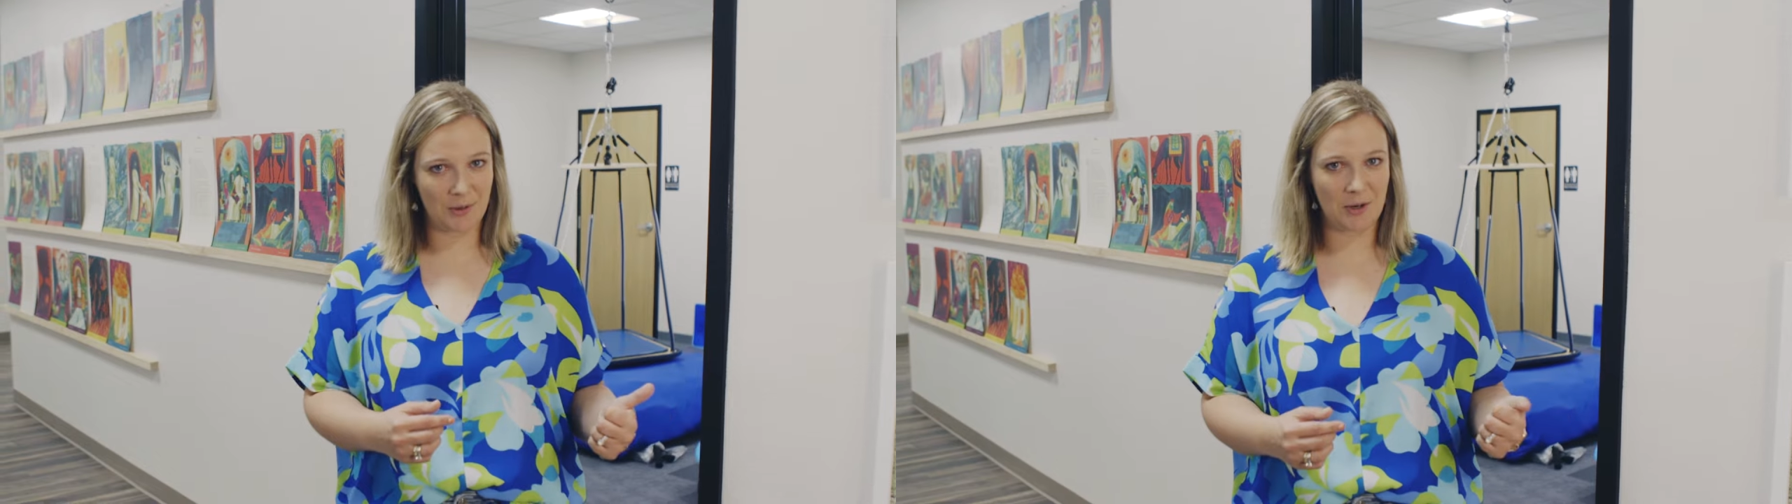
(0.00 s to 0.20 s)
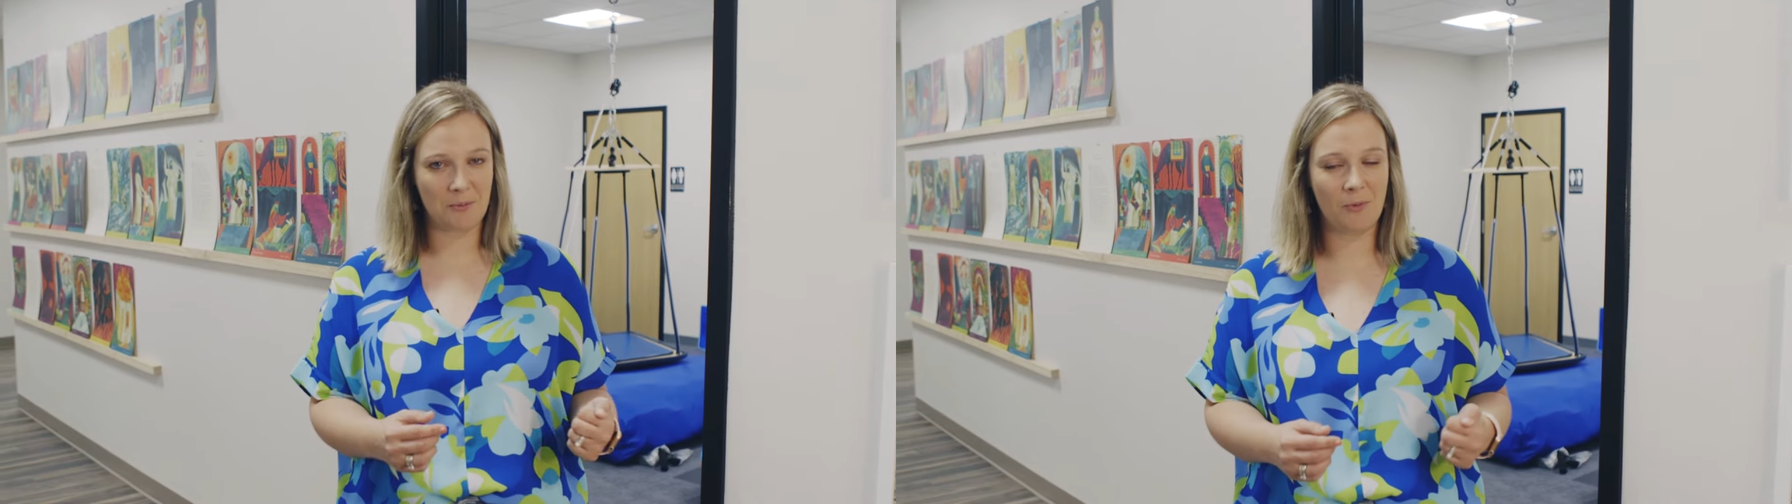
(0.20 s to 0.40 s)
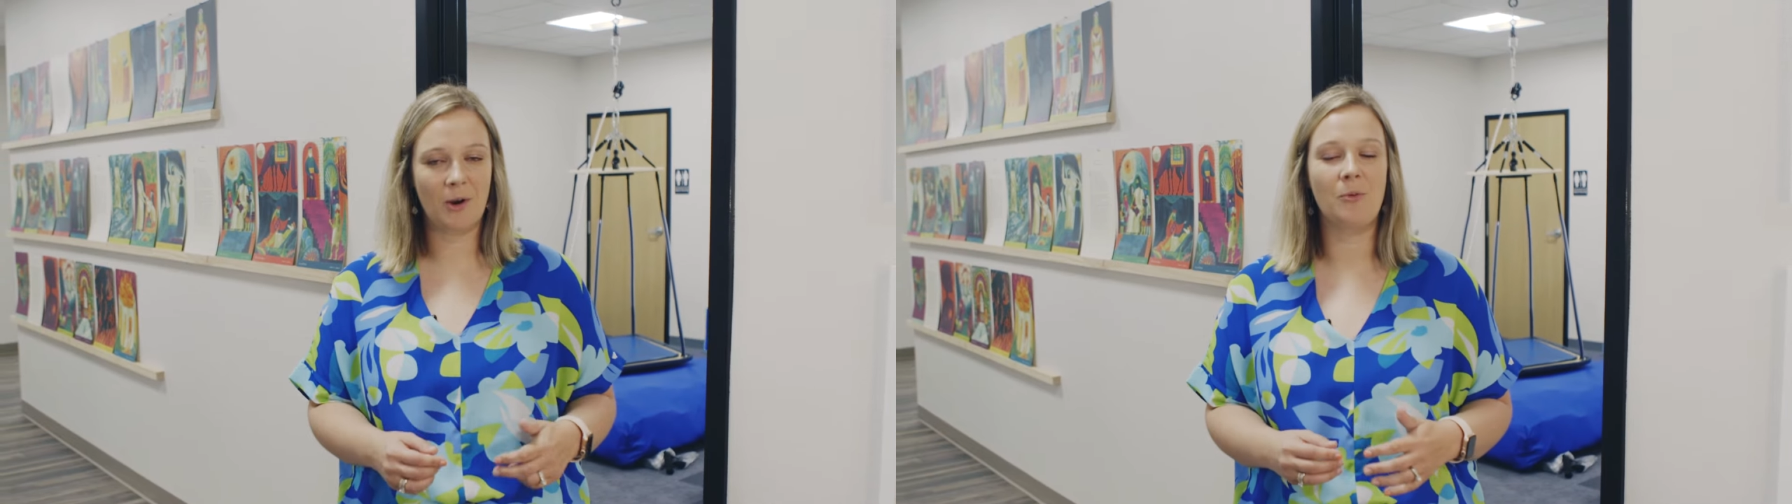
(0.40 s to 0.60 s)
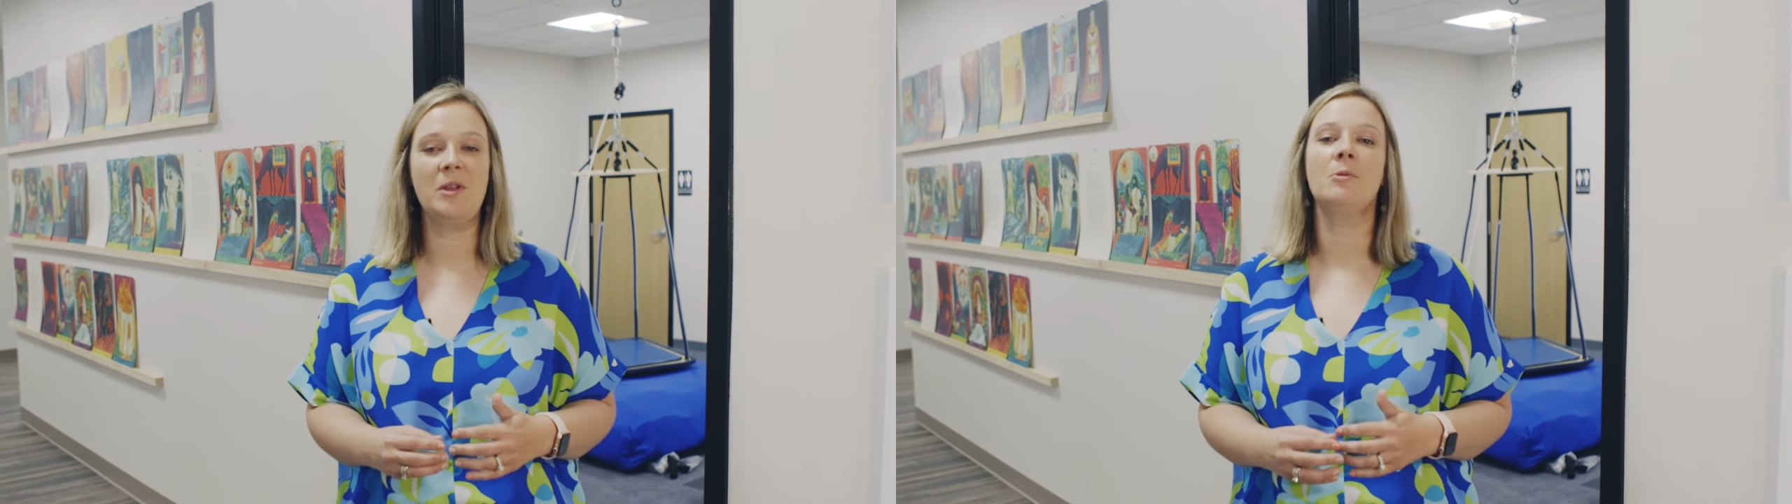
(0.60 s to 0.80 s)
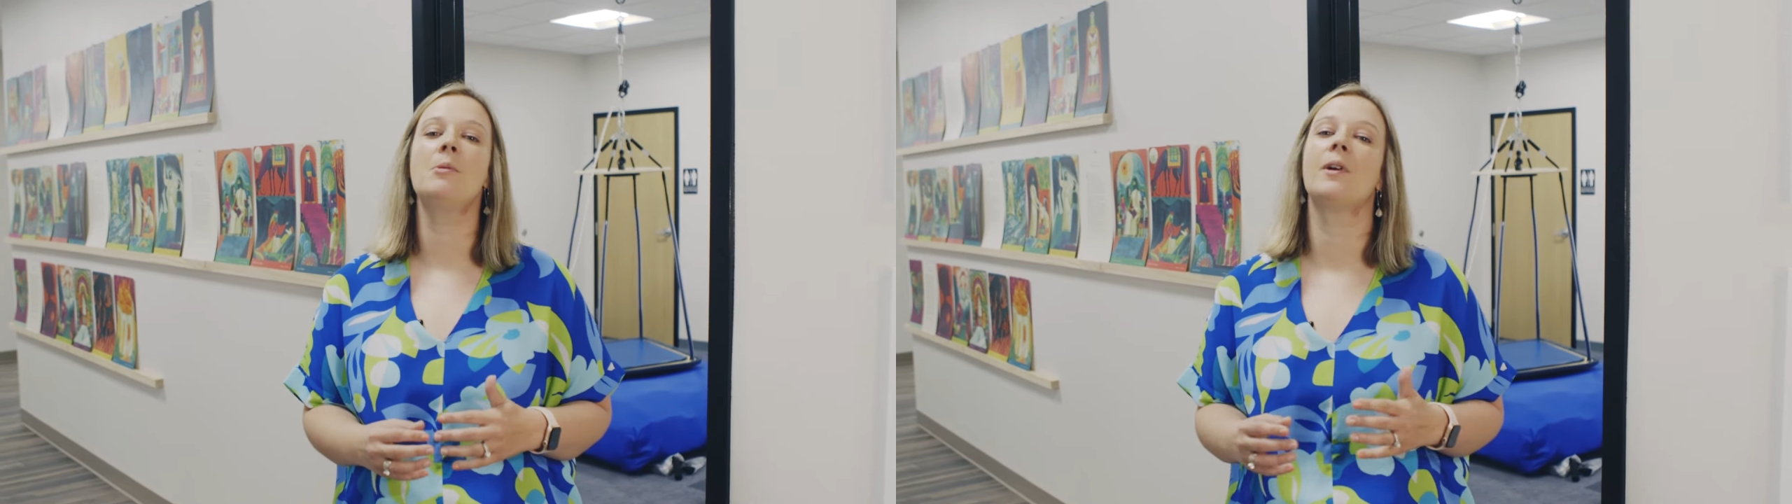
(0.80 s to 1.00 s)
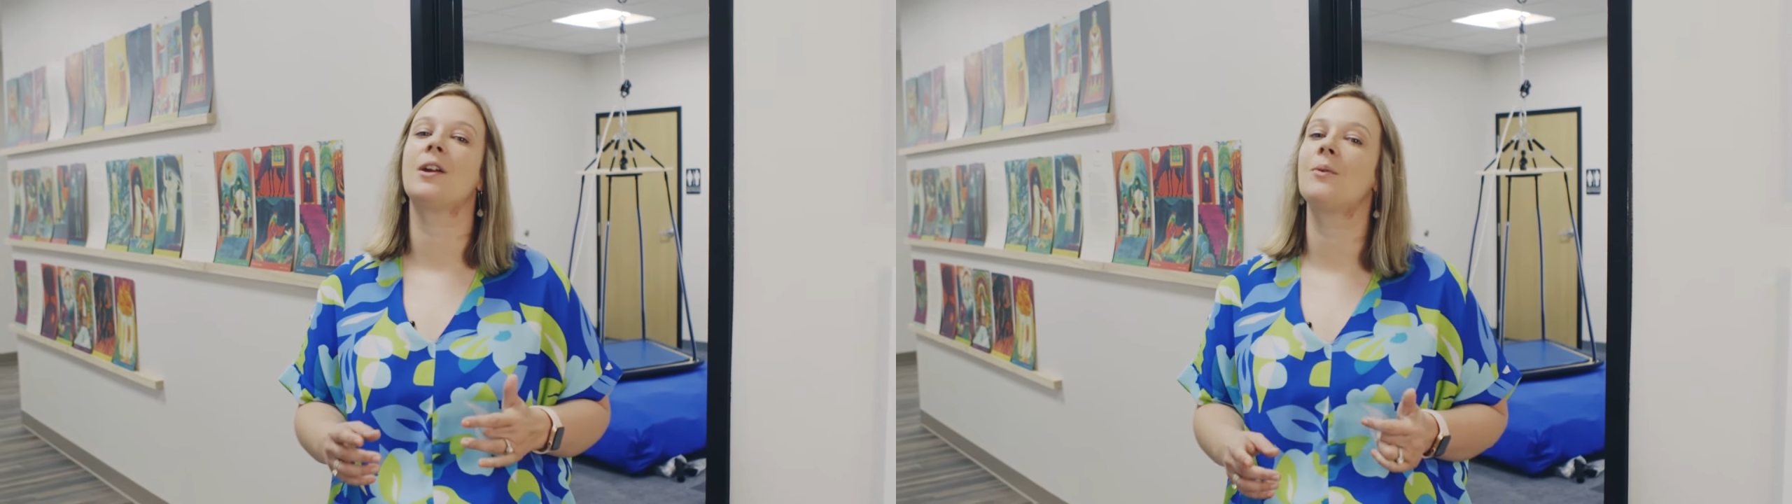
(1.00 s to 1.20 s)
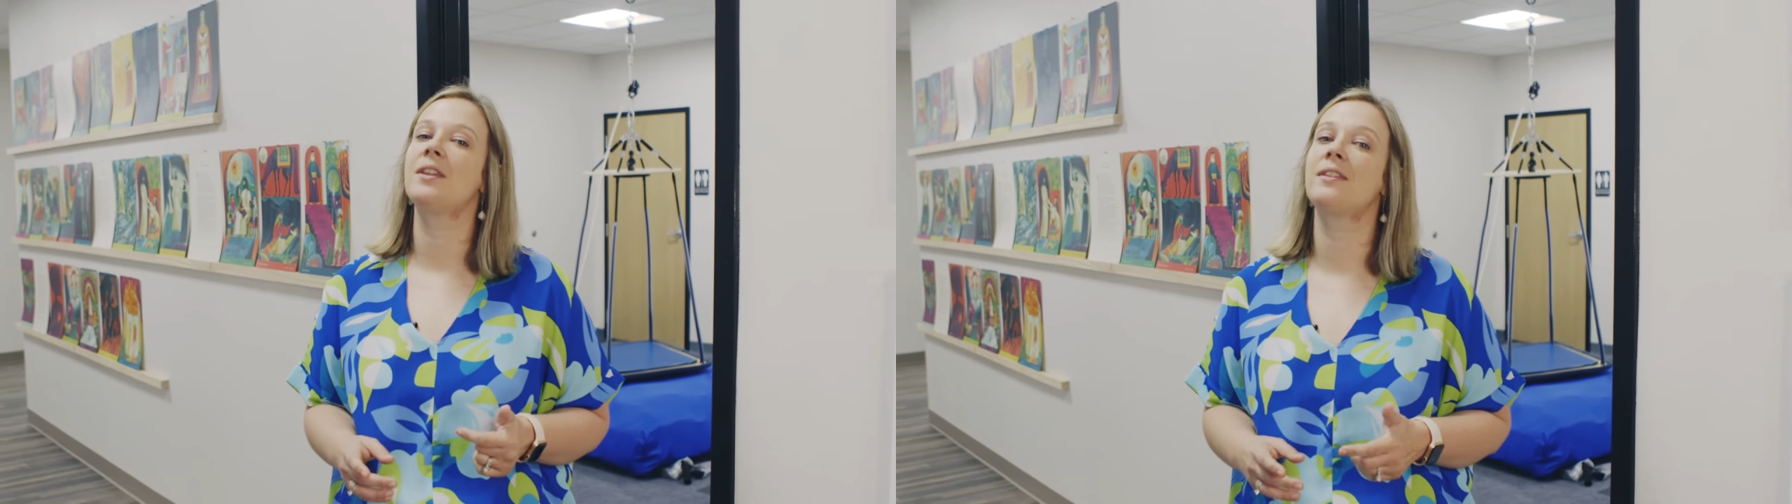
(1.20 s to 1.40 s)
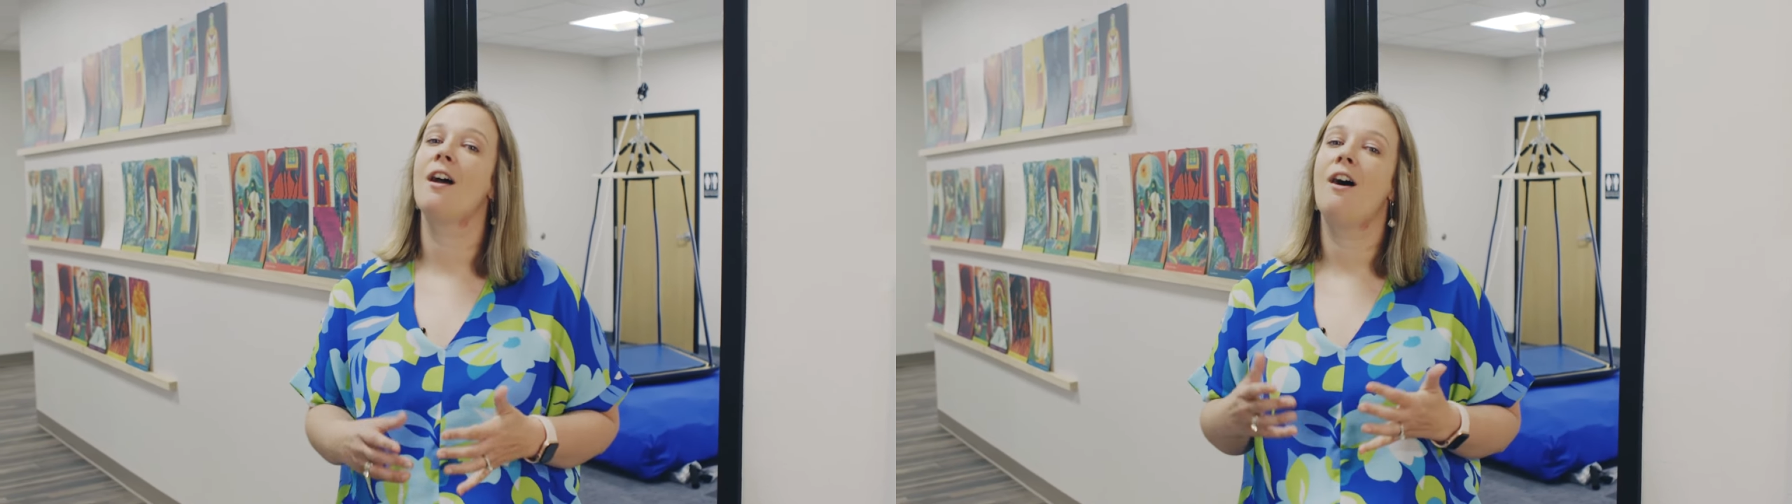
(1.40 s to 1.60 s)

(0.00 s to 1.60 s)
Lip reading: room where we will work with